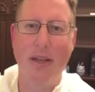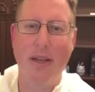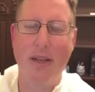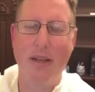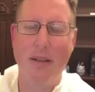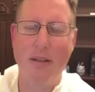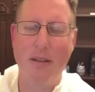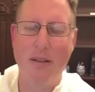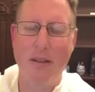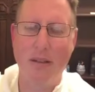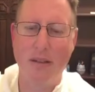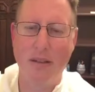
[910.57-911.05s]

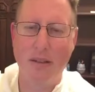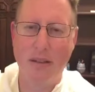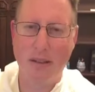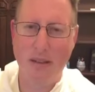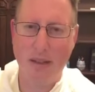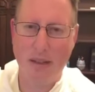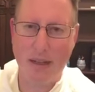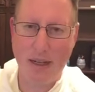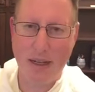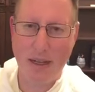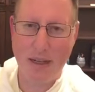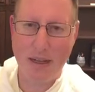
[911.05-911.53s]
And
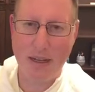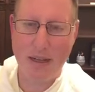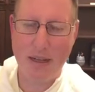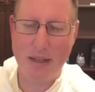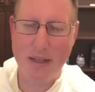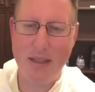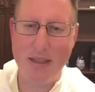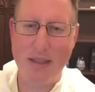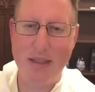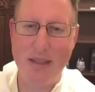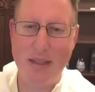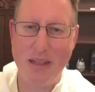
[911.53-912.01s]
in
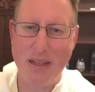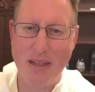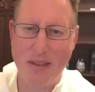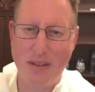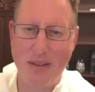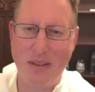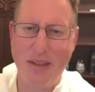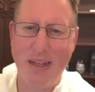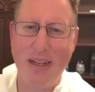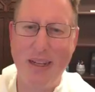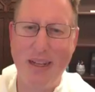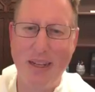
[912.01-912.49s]

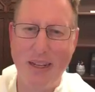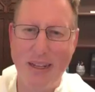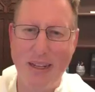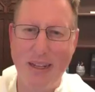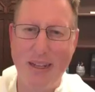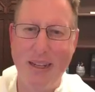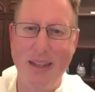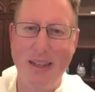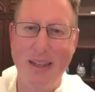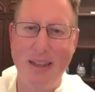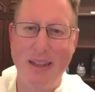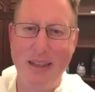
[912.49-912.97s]

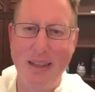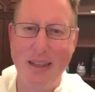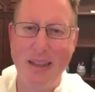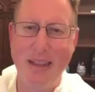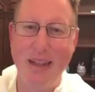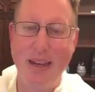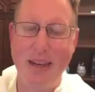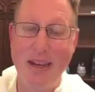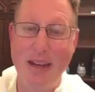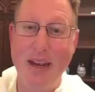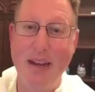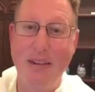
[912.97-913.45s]
considering
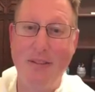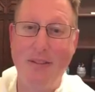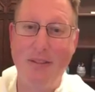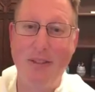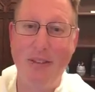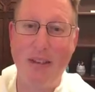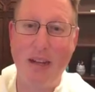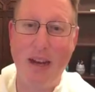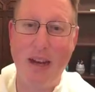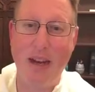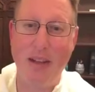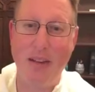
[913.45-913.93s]
enough
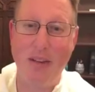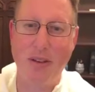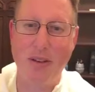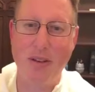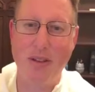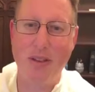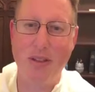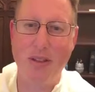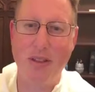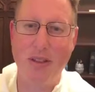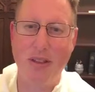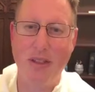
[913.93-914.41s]
for
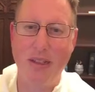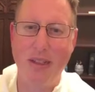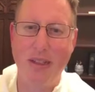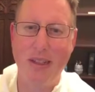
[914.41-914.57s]
others,